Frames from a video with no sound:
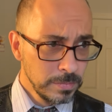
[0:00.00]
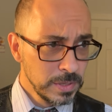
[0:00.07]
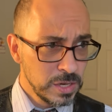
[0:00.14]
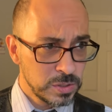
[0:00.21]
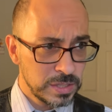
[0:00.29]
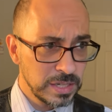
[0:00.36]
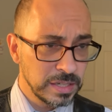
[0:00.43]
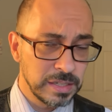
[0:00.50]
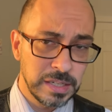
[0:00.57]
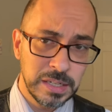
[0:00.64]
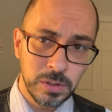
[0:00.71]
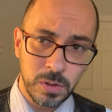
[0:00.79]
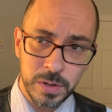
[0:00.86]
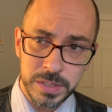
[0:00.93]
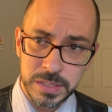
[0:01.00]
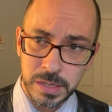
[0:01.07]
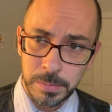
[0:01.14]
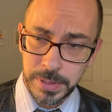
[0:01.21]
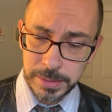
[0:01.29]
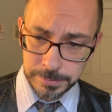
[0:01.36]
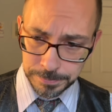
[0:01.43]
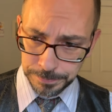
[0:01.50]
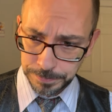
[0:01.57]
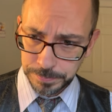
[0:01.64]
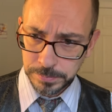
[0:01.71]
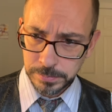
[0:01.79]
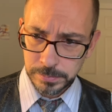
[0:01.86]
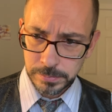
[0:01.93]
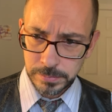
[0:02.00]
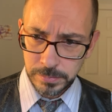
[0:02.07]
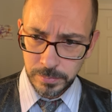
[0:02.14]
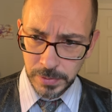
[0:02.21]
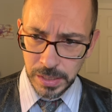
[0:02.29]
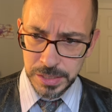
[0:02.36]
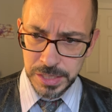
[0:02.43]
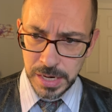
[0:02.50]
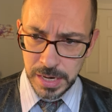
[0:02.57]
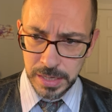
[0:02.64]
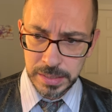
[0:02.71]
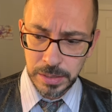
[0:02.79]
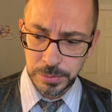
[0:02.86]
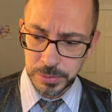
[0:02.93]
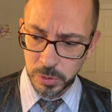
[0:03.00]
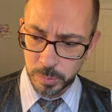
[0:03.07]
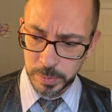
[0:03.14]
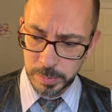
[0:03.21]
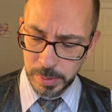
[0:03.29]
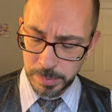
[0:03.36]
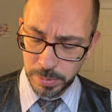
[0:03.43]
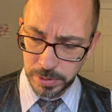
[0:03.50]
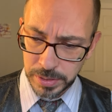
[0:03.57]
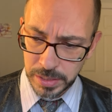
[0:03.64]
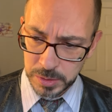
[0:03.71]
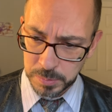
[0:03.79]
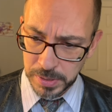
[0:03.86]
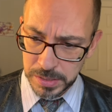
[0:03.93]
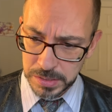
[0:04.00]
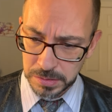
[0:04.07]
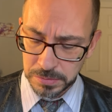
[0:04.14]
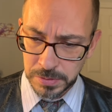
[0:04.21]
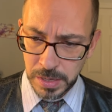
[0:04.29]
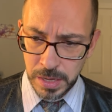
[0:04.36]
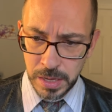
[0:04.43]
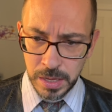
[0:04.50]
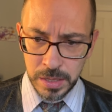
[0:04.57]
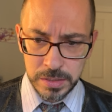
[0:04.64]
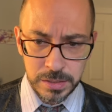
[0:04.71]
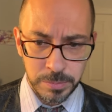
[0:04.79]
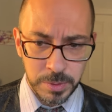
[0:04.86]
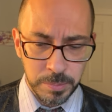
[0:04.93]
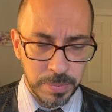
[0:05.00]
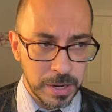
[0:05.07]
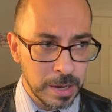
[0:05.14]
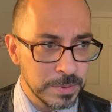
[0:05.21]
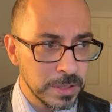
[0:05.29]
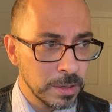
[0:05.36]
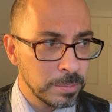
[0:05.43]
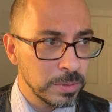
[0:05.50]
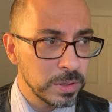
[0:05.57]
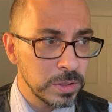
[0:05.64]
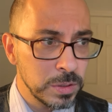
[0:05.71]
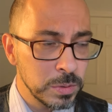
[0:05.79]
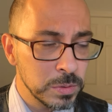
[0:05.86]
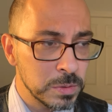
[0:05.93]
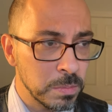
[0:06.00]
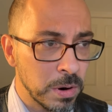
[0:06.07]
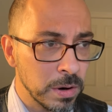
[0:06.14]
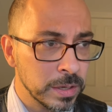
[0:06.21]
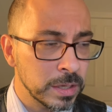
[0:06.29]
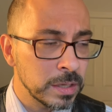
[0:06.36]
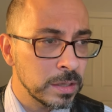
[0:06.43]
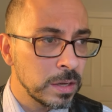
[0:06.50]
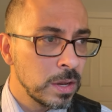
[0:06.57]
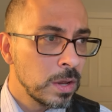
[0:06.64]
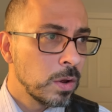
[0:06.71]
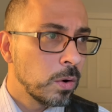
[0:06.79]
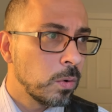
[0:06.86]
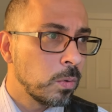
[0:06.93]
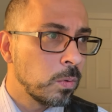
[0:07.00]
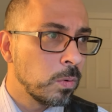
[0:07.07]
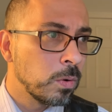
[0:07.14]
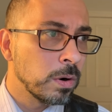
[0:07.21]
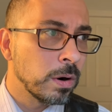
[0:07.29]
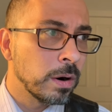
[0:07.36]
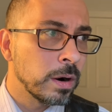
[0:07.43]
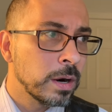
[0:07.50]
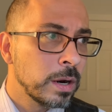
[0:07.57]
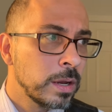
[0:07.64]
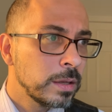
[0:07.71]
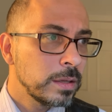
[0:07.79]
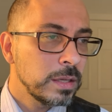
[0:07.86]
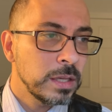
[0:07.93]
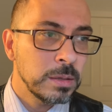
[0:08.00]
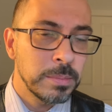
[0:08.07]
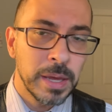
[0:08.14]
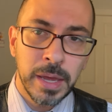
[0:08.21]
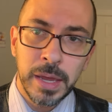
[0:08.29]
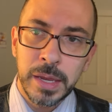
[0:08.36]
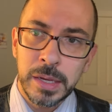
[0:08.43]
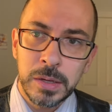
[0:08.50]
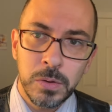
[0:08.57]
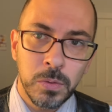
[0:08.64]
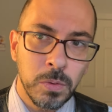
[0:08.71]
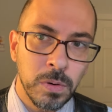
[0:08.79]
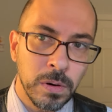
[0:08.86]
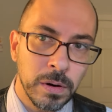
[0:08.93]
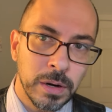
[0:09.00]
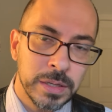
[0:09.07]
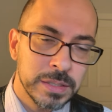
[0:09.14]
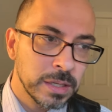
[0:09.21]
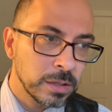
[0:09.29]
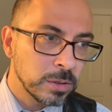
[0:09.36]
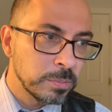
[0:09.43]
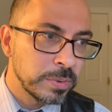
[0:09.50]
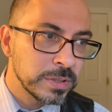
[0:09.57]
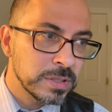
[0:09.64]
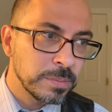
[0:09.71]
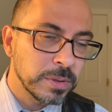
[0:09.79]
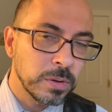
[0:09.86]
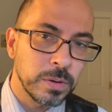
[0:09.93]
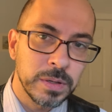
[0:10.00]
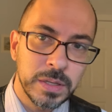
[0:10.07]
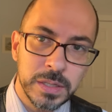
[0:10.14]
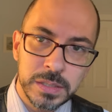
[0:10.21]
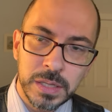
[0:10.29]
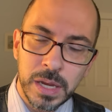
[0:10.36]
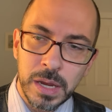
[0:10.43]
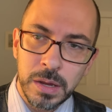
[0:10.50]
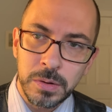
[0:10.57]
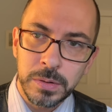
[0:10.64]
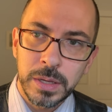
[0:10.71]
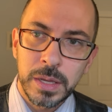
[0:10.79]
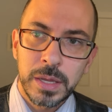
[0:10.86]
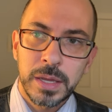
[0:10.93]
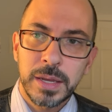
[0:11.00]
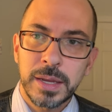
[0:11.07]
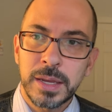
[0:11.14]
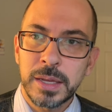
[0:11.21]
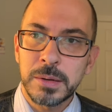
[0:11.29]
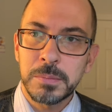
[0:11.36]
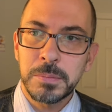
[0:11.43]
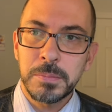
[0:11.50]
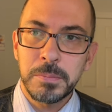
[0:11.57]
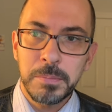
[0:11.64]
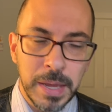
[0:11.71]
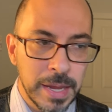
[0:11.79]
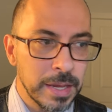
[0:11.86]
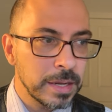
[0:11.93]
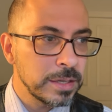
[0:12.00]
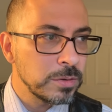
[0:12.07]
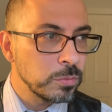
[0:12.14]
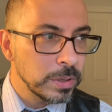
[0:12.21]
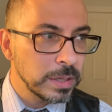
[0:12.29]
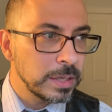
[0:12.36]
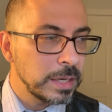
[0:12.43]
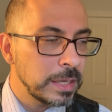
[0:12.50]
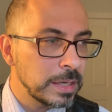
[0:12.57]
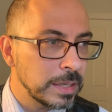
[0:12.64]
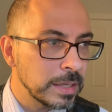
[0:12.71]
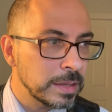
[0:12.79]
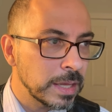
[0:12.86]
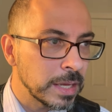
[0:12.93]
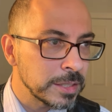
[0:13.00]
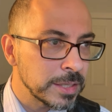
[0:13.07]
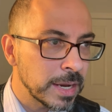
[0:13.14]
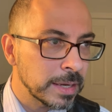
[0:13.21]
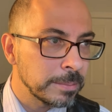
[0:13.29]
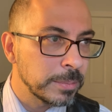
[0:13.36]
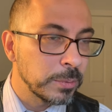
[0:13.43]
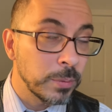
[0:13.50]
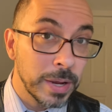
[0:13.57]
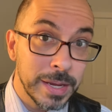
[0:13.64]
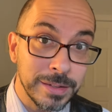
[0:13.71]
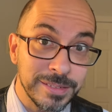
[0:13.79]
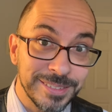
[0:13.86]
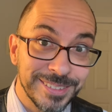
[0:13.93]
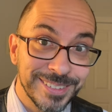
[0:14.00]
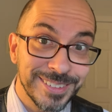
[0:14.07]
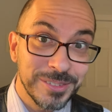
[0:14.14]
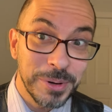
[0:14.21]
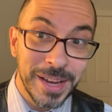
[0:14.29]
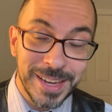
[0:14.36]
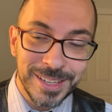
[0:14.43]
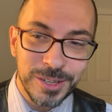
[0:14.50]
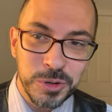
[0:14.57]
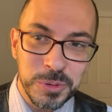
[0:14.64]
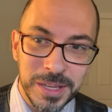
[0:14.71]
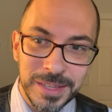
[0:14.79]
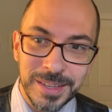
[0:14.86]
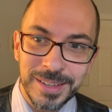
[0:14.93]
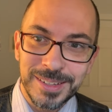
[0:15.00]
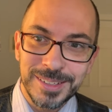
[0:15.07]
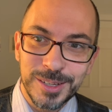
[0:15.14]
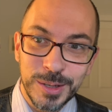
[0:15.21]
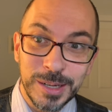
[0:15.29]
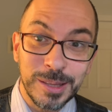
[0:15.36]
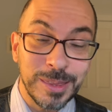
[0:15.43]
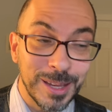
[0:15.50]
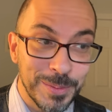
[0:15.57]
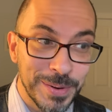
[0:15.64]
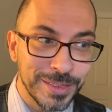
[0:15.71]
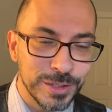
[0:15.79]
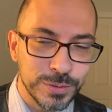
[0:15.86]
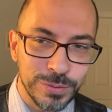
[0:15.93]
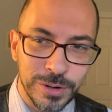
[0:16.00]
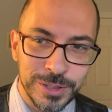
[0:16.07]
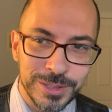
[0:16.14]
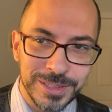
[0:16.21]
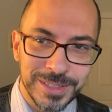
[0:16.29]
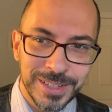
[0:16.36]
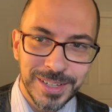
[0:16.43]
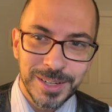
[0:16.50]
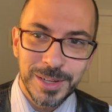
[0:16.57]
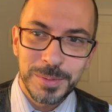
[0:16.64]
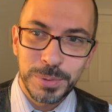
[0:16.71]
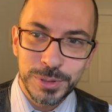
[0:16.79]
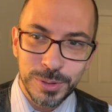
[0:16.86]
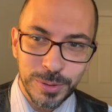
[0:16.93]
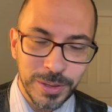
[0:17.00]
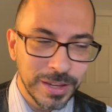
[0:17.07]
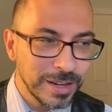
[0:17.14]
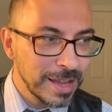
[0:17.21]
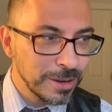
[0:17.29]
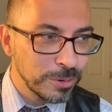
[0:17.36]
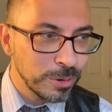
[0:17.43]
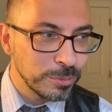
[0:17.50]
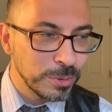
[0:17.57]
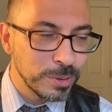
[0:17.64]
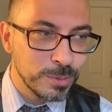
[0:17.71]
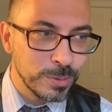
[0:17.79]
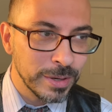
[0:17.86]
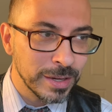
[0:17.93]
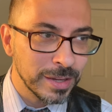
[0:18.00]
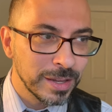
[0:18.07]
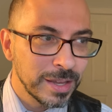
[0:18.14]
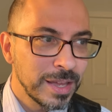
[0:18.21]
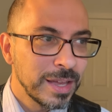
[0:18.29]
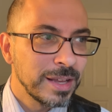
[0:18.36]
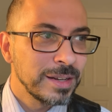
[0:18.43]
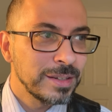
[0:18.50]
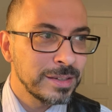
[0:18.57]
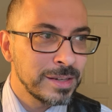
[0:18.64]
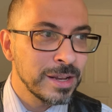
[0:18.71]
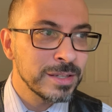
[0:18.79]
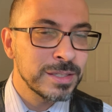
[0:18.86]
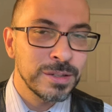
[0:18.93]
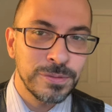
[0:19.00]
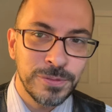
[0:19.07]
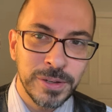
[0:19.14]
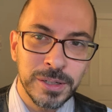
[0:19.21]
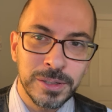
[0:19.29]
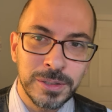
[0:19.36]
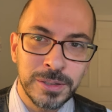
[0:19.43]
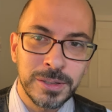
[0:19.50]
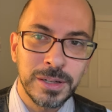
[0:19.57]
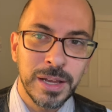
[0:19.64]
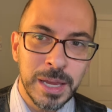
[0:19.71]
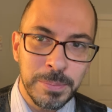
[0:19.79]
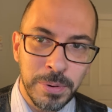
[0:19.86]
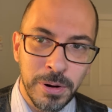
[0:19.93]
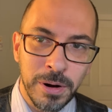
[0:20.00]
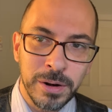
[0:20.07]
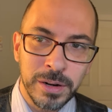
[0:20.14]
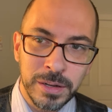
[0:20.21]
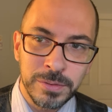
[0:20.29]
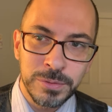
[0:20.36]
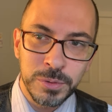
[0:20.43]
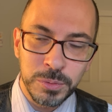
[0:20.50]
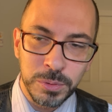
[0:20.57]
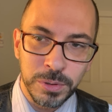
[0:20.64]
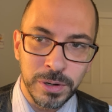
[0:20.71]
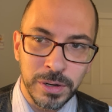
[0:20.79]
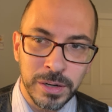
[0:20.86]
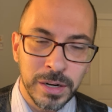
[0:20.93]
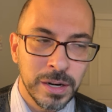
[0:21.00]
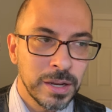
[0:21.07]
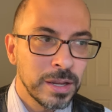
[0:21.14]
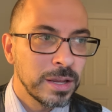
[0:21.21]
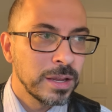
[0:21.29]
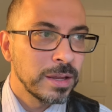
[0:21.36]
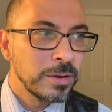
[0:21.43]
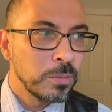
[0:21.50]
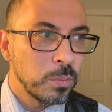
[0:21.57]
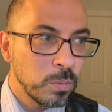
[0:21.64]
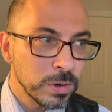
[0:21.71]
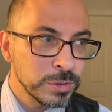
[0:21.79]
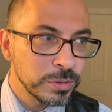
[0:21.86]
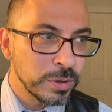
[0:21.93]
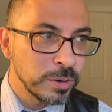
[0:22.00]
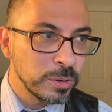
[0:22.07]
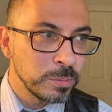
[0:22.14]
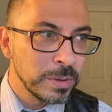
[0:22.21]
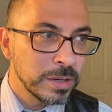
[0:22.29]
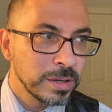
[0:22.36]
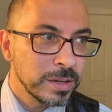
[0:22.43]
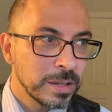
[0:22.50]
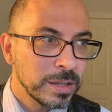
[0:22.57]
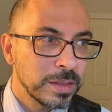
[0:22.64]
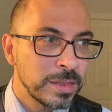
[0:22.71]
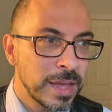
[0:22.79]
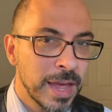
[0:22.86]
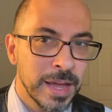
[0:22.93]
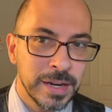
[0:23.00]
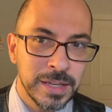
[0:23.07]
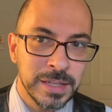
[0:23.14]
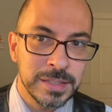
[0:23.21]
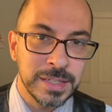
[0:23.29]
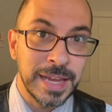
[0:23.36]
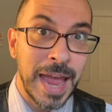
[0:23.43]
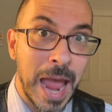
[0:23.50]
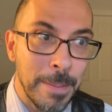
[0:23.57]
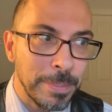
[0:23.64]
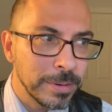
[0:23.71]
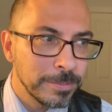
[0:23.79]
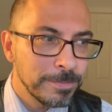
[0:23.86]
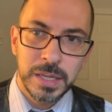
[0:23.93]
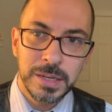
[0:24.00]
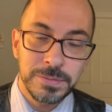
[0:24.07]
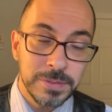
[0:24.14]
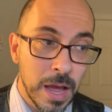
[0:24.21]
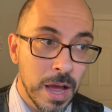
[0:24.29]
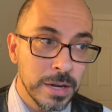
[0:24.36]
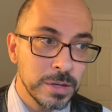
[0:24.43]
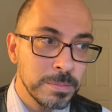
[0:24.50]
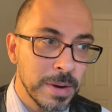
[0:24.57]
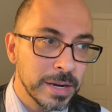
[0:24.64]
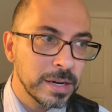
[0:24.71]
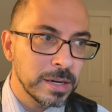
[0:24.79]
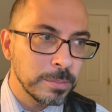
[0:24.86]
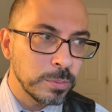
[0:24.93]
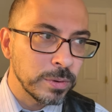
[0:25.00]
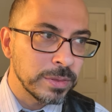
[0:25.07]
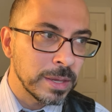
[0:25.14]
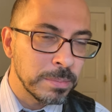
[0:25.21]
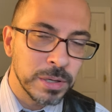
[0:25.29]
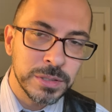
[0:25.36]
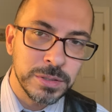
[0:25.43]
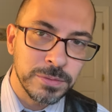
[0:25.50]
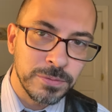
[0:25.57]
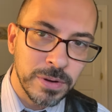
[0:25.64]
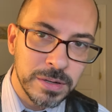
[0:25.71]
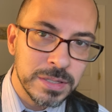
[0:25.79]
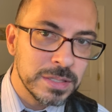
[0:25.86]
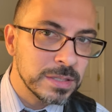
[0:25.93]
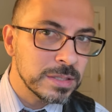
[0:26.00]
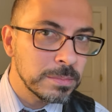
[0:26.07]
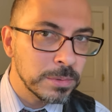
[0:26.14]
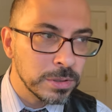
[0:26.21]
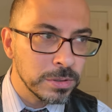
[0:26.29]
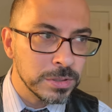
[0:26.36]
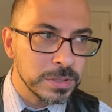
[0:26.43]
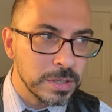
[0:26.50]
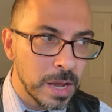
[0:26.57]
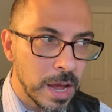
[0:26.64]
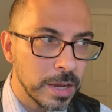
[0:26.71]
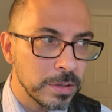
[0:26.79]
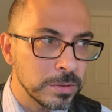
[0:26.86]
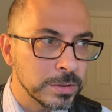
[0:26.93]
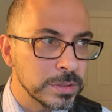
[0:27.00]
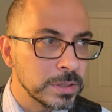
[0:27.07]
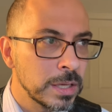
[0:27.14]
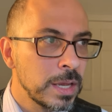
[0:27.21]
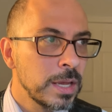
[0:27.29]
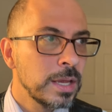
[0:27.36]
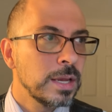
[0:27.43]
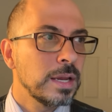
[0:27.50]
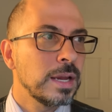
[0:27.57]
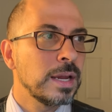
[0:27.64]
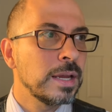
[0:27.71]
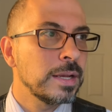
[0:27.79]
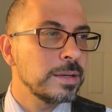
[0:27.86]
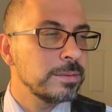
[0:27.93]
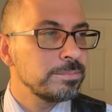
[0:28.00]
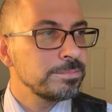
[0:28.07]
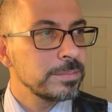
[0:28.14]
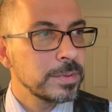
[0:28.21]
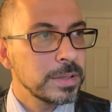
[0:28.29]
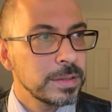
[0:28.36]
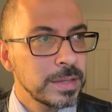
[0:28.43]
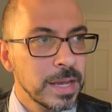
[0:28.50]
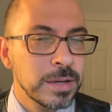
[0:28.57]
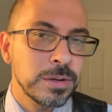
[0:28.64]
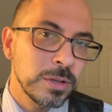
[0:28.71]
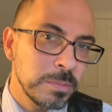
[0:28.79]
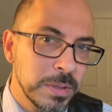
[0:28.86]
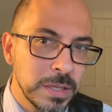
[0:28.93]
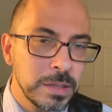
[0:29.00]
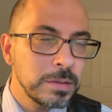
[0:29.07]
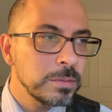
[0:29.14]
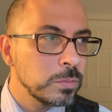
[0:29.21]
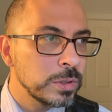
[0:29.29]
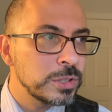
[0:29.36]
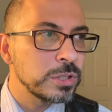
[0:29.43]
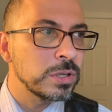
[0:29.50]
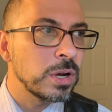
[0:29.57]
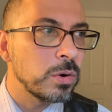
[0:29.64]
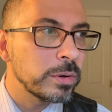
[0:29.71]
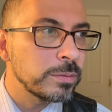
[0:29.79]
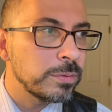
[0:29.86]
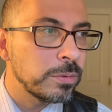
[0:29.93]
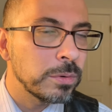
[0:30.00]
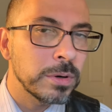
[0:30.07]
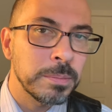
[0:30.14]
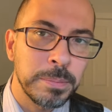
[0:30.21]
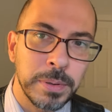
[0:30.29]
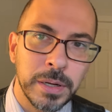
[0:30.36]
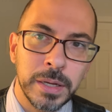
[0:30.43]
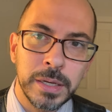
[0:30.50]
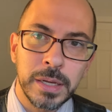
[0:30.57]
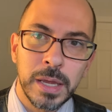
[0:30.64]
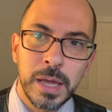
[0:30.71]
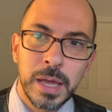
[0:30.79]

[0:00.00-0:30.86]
you see a deal on something, a jacket that would normally be pretty expensive. Something pops up in the used market or eBay or a seller puts something on discount and man, you really need to get that jacket. But wait, wait, you need to you need to think about this first. Put your thinking hat on real quick. Does it feel a part of your wardrobe that is a gap? If not, you might end up with a bunch of very similar styles, and that could be what you're going for, but